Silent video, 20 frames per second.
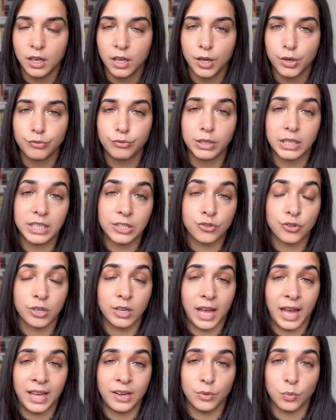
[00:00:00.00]
religion
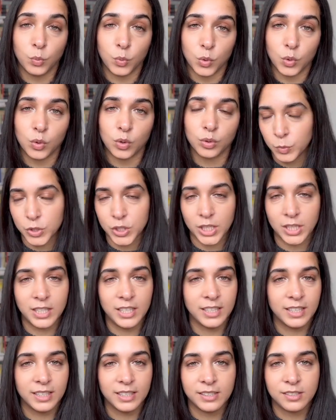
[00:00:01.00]
and war, which I
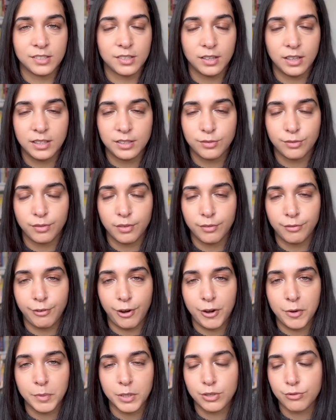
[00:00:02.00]
think is
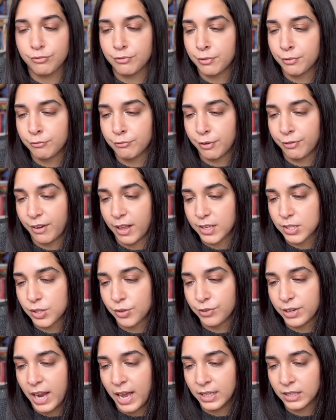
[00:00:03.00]
very much reflects the
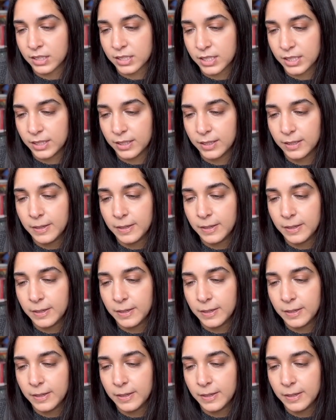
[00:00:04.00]
reality.